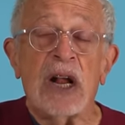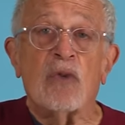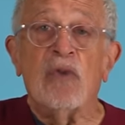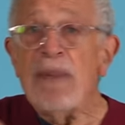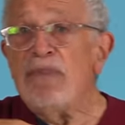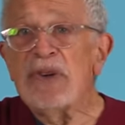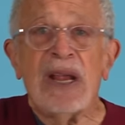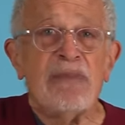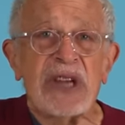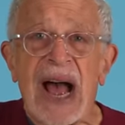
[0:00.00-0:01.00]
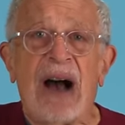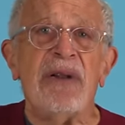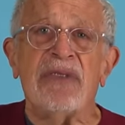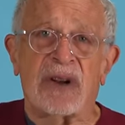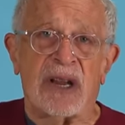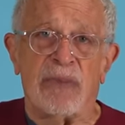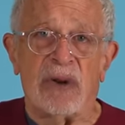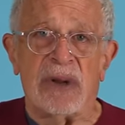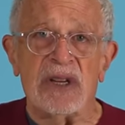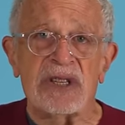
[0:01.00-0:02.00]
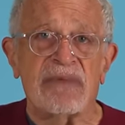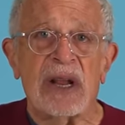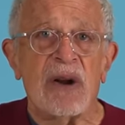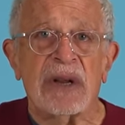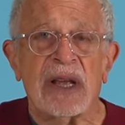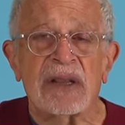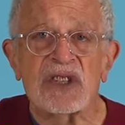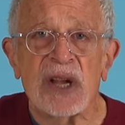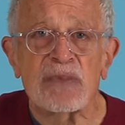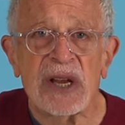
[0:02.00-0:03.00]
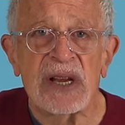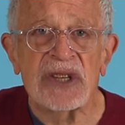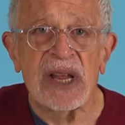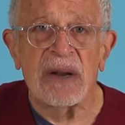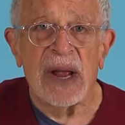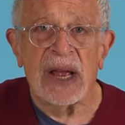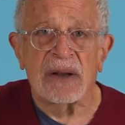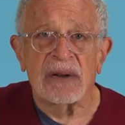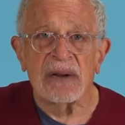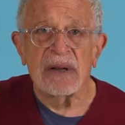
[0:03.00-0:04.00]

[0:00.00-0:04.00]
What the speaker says: rip teams out of their communities if they don't get the subsidies they demand.